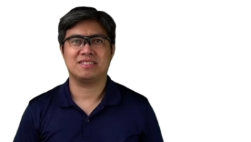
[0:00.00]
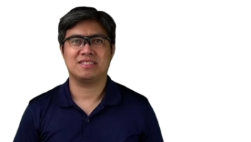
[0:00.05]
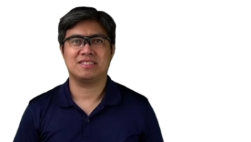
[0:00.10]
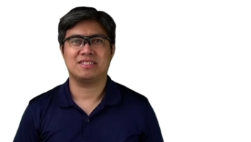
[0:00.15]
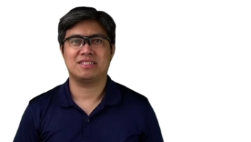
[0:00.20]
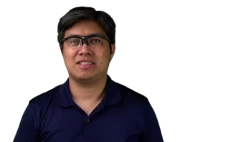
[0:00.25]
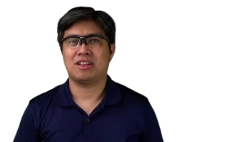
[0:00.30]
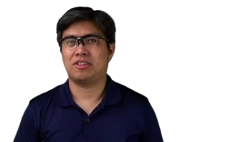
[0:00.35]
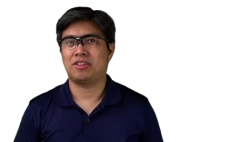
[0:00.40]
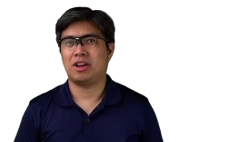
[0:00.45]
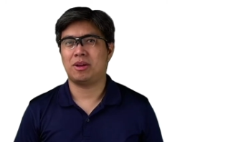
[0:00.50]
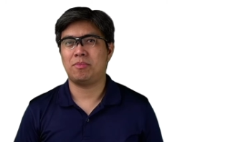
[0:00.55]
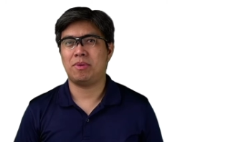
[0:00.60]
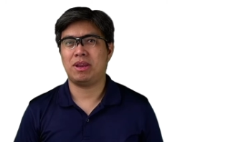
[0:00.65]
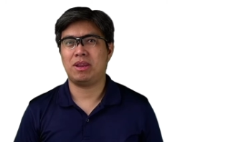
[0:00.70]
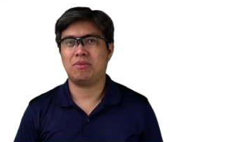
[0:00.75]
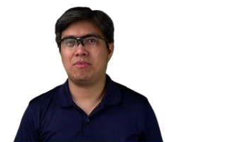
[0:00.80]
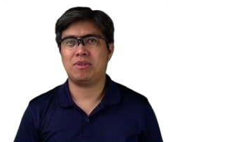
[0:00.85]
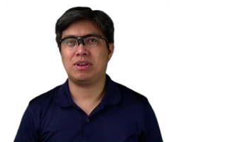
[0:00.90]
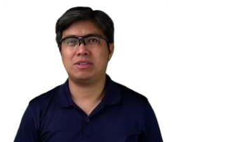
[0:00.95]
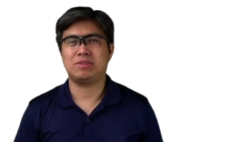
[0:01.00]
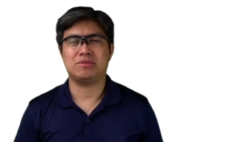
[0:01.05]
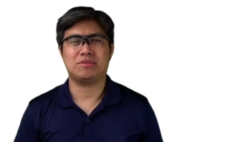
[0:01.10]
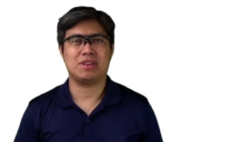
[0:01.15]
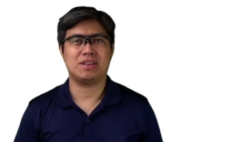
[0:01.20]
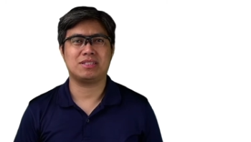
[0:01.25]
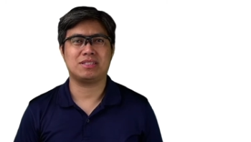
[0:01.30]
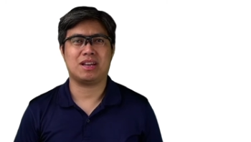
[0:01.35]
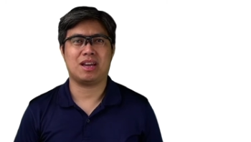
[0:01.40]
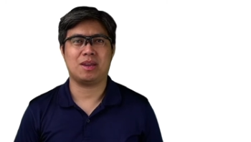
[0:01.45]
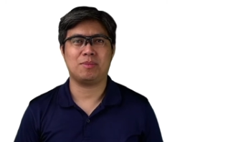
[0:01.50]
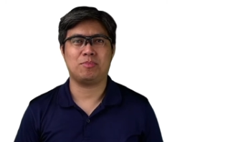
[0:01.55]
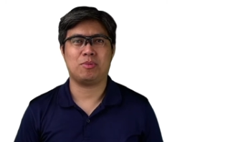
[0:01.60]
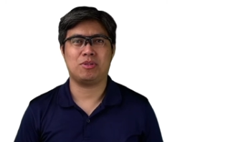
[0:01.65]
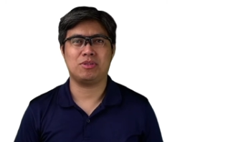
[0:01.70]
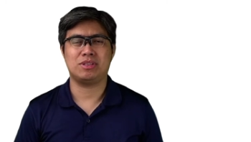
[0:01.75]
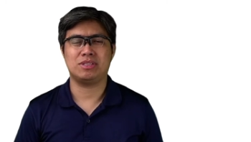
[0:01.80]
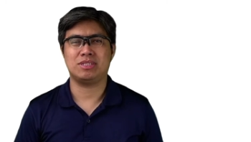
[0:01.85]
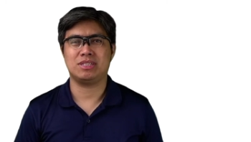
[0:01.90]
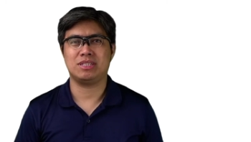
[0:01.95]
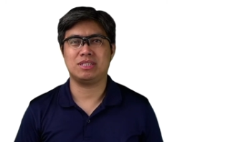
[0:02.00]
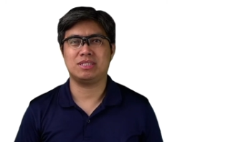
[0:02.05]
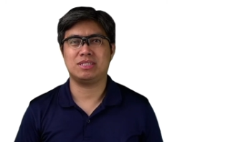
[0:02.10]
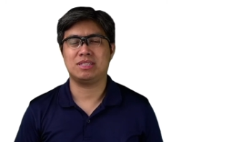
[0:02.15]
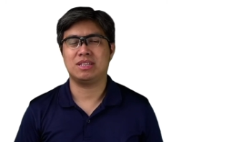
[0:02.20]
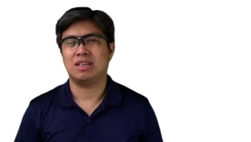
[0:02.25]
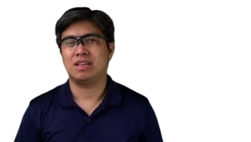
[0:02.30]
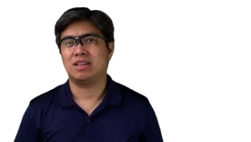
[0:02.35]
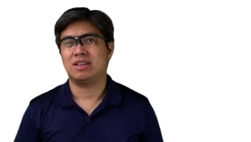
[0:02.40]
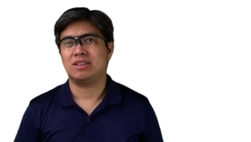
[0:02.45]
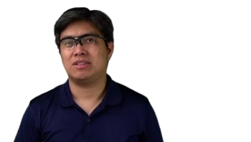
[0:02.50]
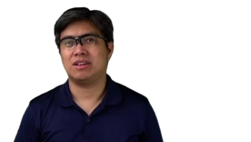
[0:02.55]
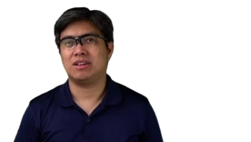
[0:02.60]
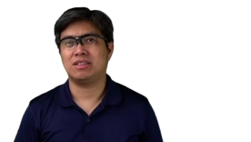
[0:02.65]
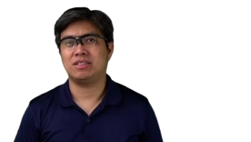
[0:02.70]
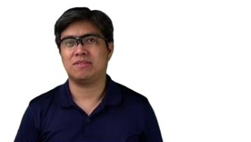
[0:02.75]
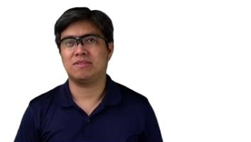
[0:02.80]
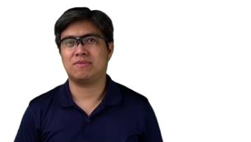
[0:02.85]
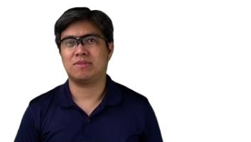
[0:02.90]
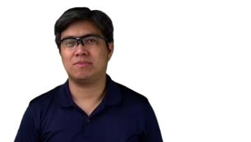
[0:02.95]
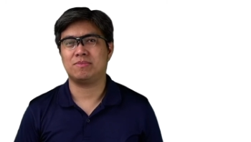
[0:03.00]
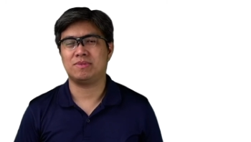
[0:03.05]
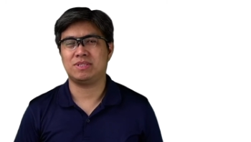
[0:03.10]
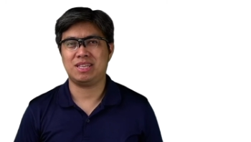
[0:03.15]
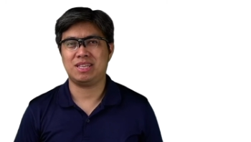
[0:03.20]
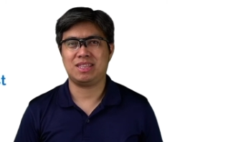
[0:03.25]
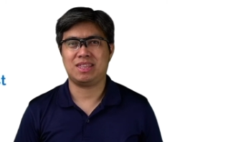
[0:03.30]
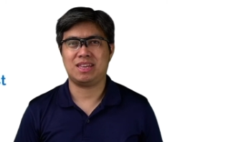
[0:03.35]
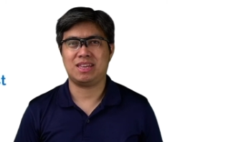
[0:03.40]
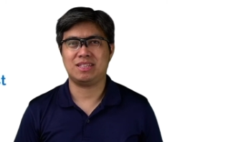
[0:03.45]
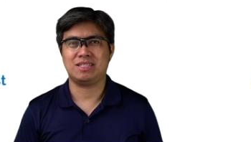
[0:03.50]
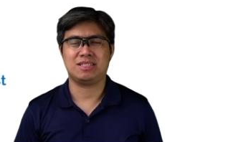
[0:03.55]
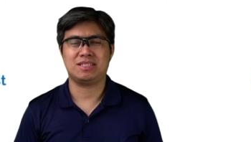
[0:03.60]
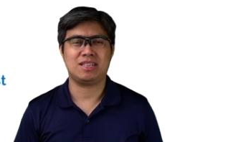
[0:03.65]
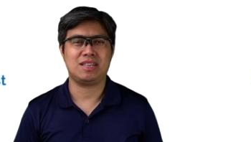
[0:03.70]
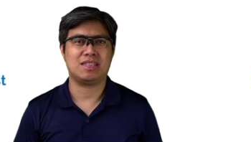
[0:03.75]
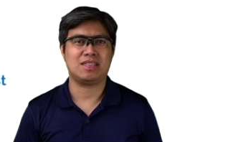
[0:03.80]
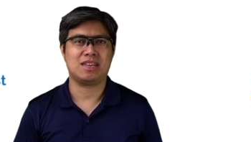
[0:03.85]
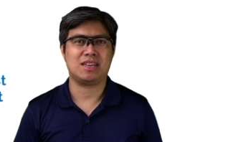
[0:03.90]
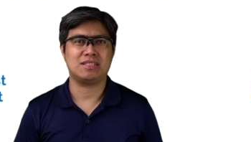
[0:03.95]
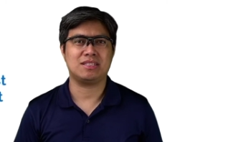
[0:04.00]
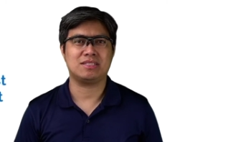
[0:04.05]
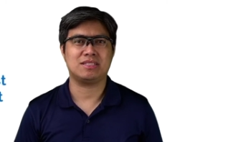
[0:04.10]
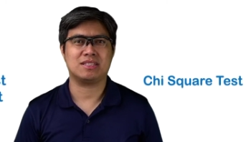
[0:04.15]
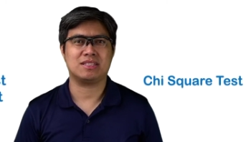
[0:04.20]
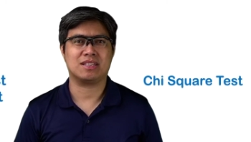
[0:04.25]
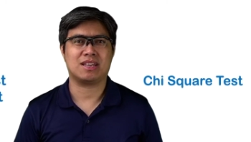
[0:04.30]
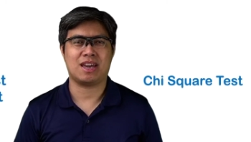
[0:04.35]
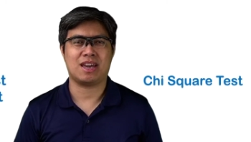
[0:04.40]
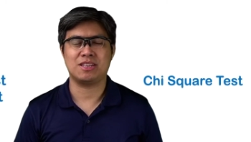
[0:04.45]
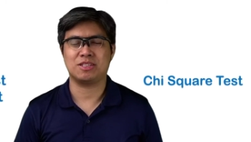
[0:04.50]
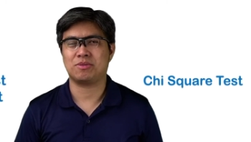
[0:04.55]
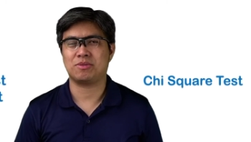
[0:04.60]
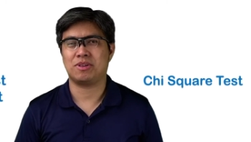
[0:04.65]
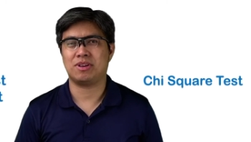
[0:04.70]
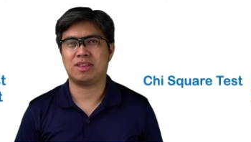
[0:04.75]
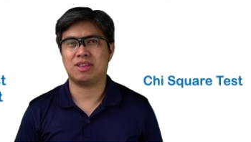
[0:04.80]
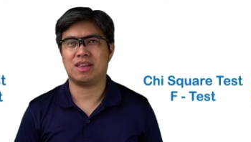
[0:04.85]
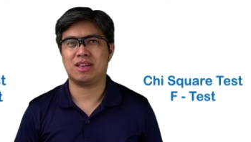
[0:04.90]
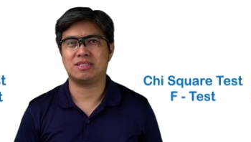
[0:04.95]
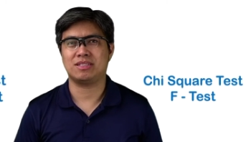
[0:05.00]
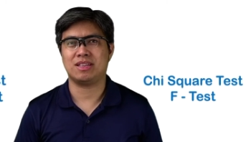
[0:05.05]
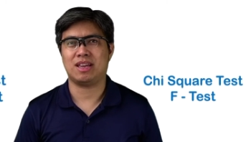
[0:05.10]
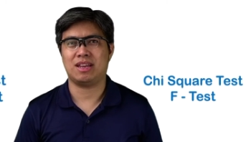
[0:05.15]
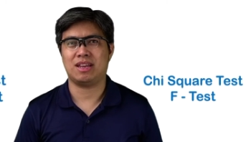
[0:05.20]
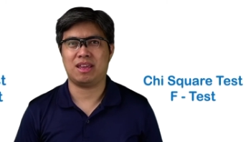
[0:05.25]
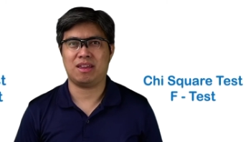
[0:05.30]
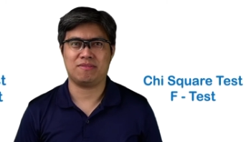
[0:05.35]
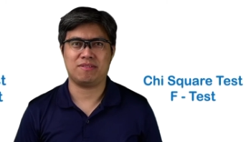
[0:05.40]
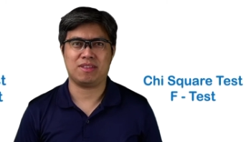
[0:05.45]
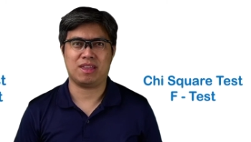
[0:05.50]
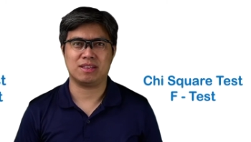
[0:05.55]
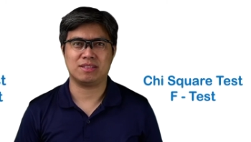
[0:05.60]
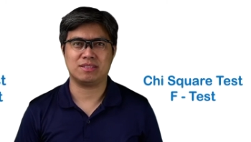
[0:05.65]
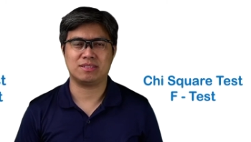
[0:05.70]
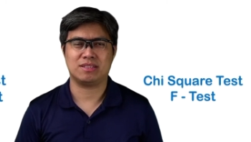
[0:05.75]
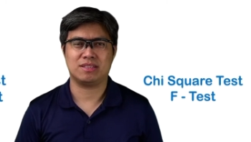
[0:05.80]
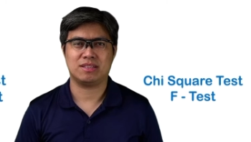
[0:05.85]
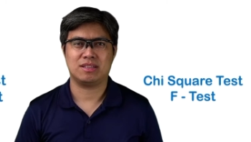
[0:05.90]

Now there are many ways to test a hypothesis ranging from z-test, t-test, chi-square test, and f-test.